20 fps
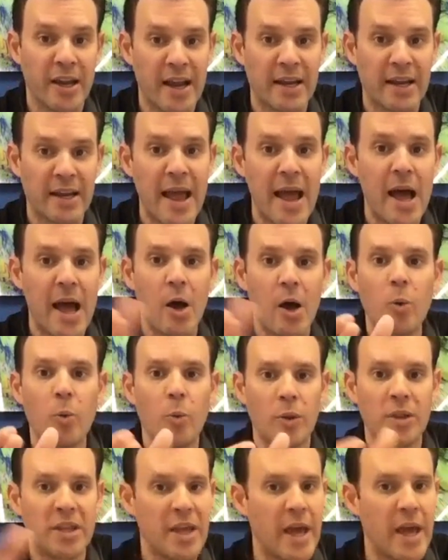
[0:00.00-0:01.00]
now with
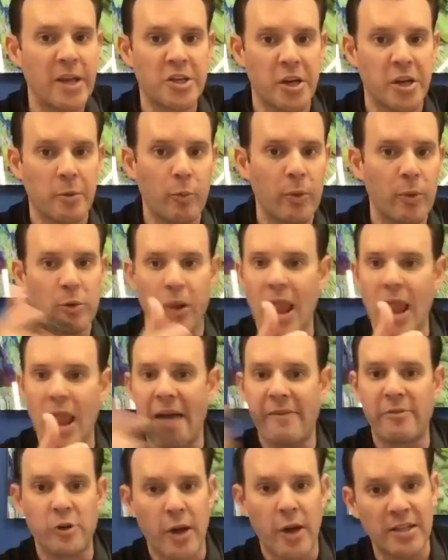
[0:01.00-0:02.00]
the agent. We live
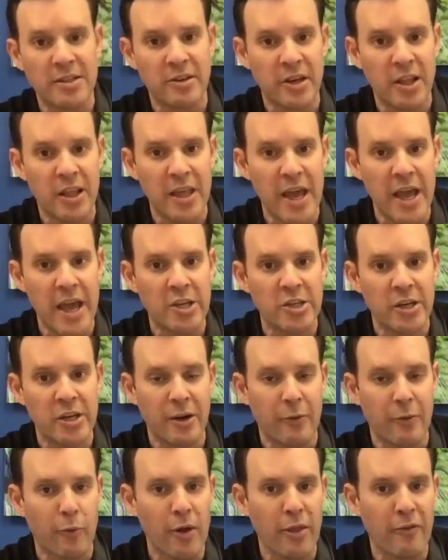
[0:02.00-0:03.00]
transfer to the agent if
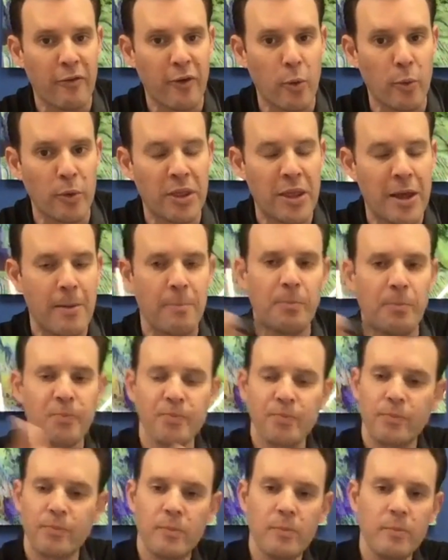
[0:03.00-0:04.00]
we're on the phone with them,
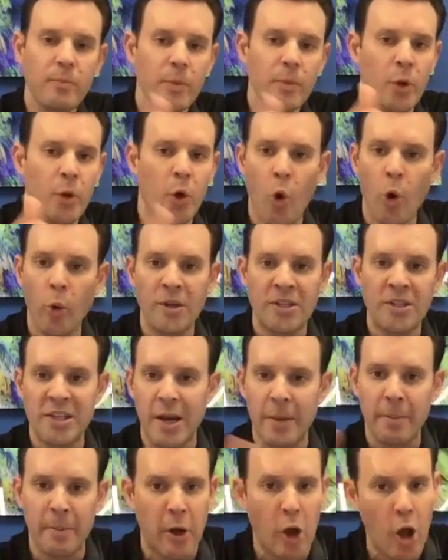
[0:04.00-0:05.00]
or we set up
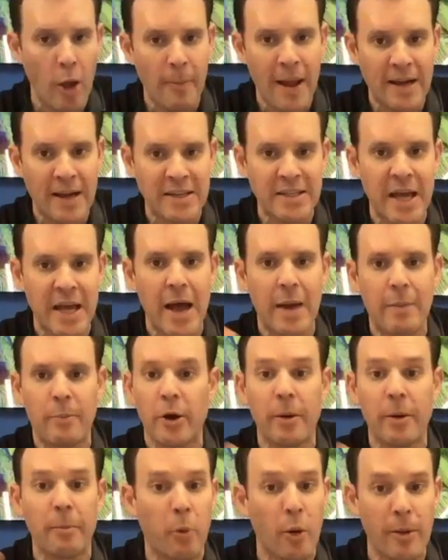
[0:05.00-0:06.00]
a callback time or an
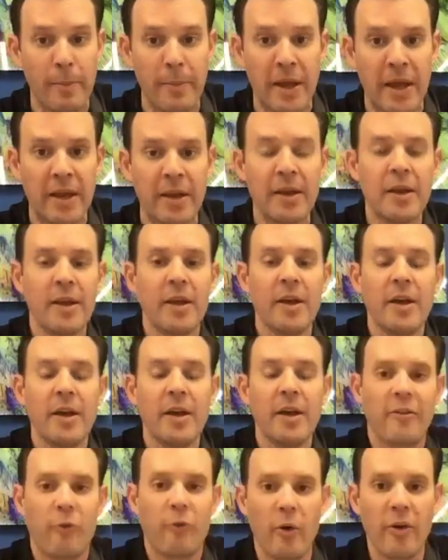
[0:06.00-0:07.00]
appointment
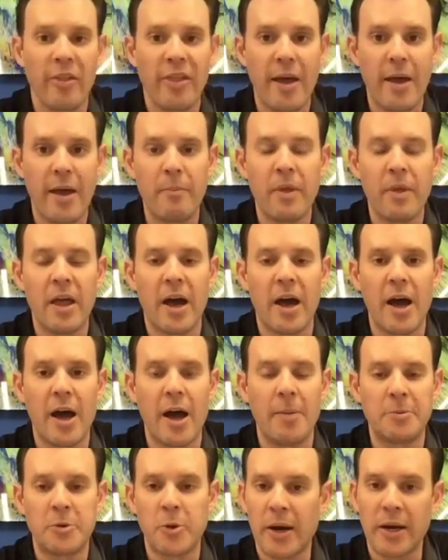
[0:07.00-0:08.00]
for them
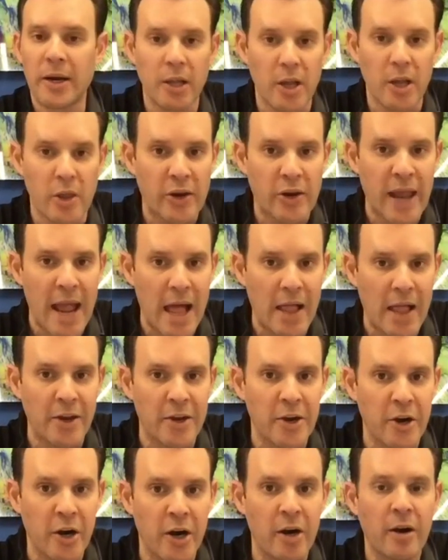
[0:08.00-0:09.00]
directly on their
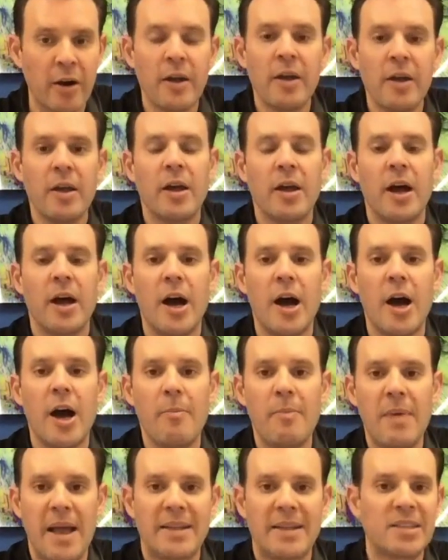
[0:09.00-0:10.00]
calendar,
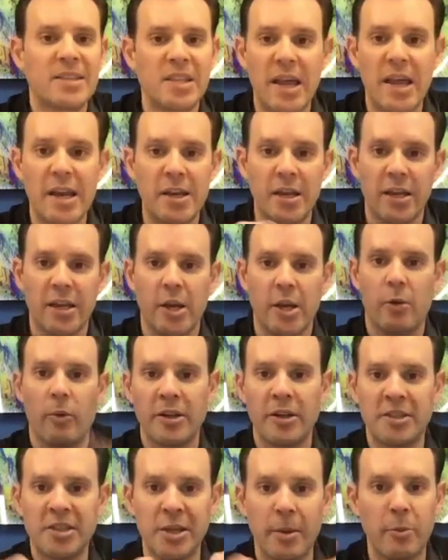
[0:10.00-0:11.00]
and send a
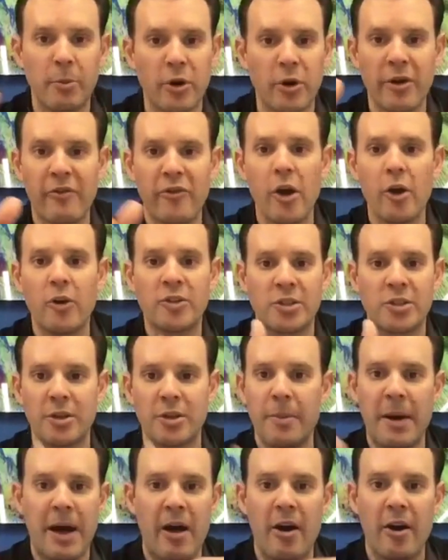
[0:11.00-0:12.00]
summary of notes
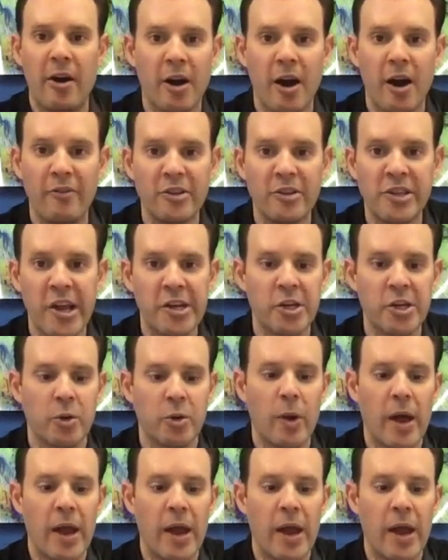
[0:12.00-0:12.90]
about how our conversation went.